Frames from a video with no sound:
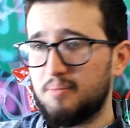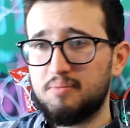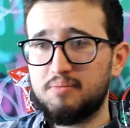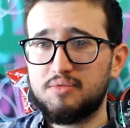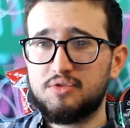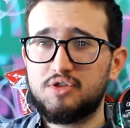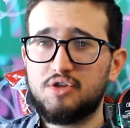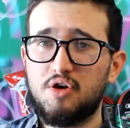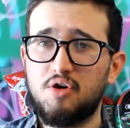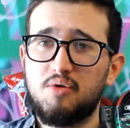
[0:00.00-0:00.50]

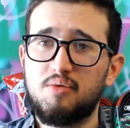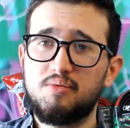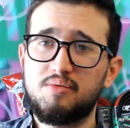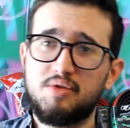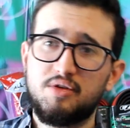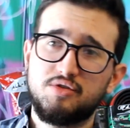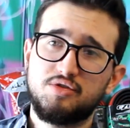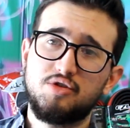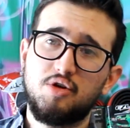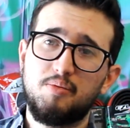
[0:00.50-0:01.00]
So
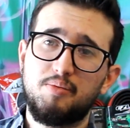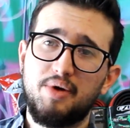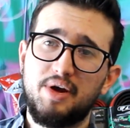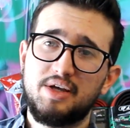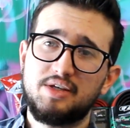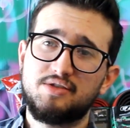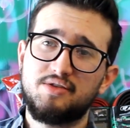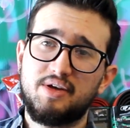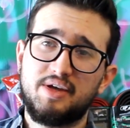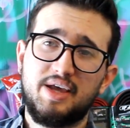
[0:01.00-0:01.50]
there's no
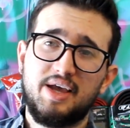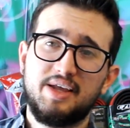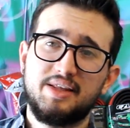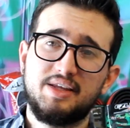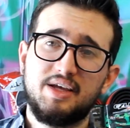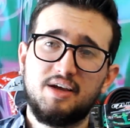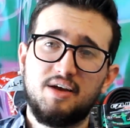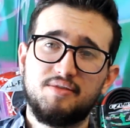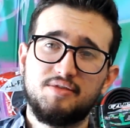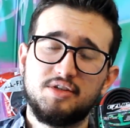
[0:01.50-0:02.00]
brakes, so I can't
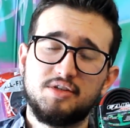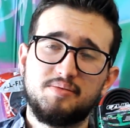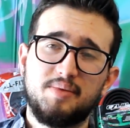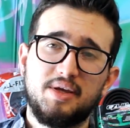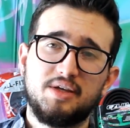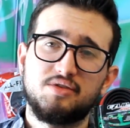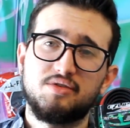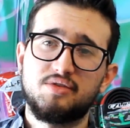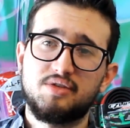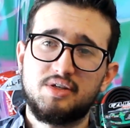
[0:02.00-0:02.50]
take off the
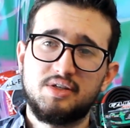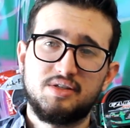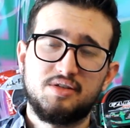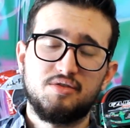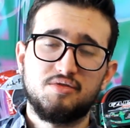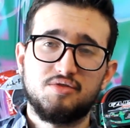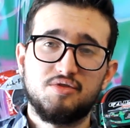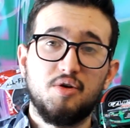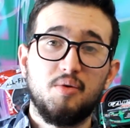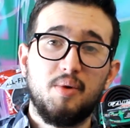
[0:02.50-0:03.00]
spacers because
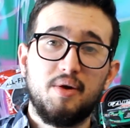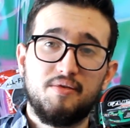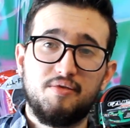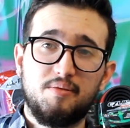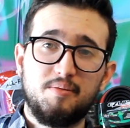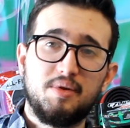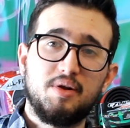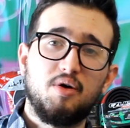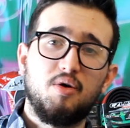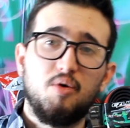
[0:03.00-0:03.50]
there's no way
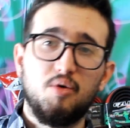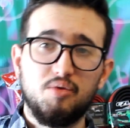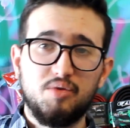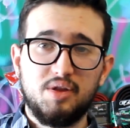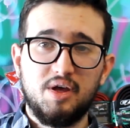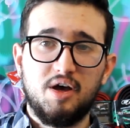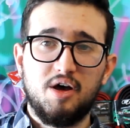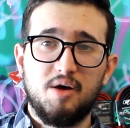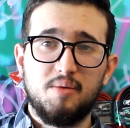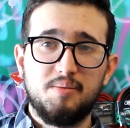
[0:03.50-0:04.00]
for me to hold
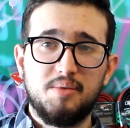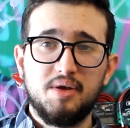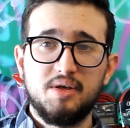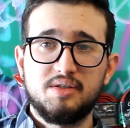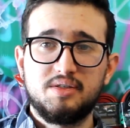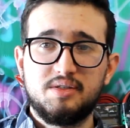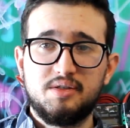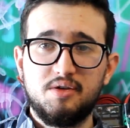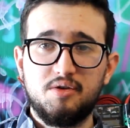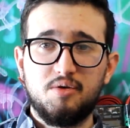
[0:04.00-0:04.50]
the hub
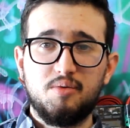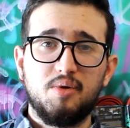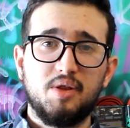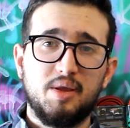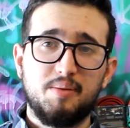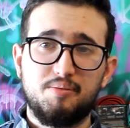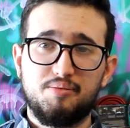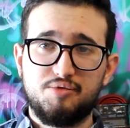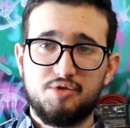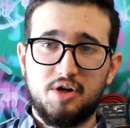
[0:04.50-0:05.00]
still while
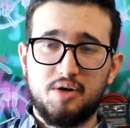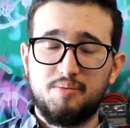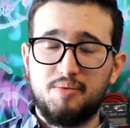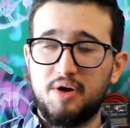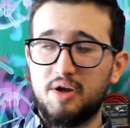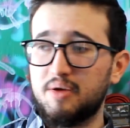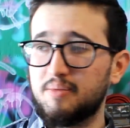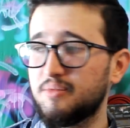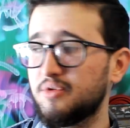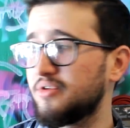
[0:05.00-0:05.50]
I try to
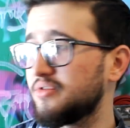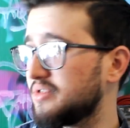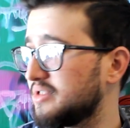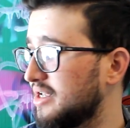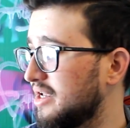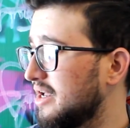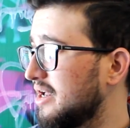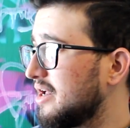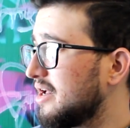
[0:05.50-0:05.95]
break them loose.